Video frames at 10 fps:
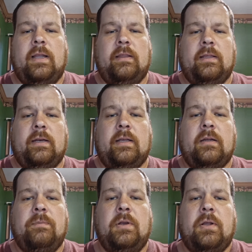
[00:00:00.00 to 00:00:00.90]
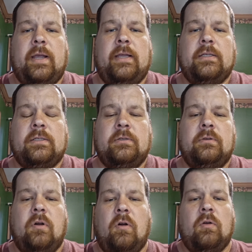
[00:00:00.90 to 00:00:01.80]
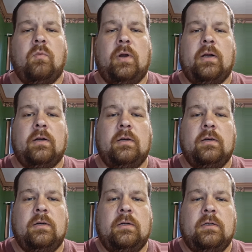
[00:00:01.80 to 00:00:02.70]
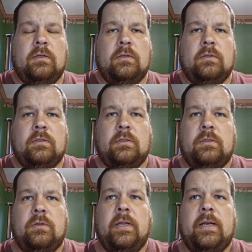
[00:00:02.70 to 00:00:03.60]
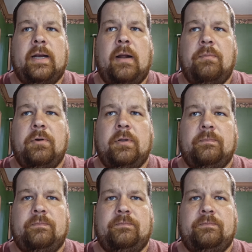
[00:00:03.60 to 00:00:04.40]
and then it communicates to the hardware to get an output.